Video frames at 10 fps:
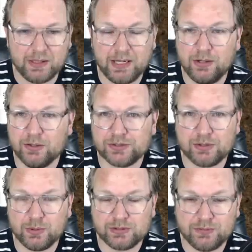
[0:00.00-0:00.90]
I
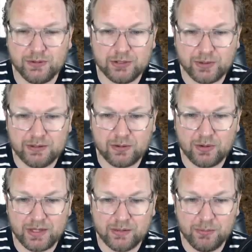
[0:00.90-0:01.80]
also was very
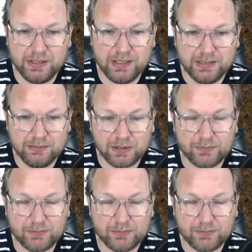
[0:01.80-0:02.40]
critical at the beginning.